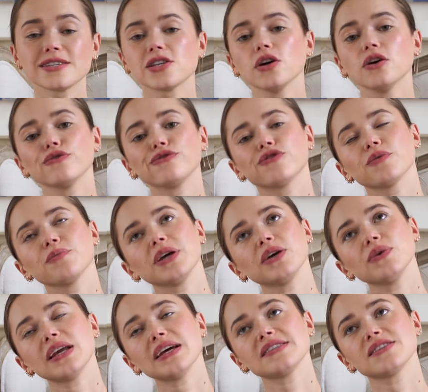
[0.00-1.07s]
So for me,
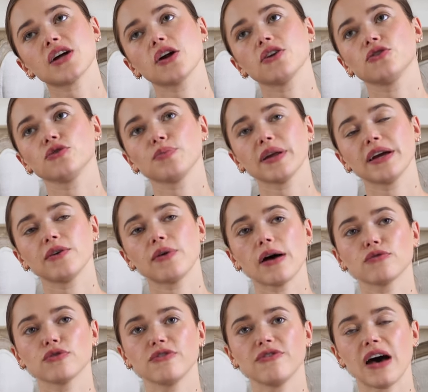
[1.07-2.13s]
when I started to play
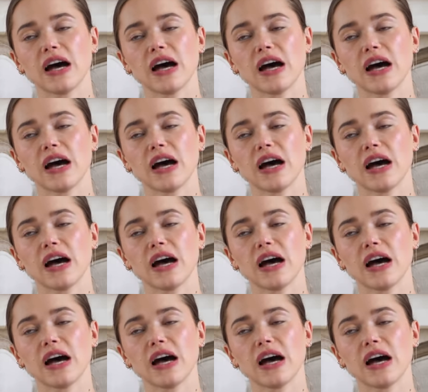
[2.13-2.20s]
around with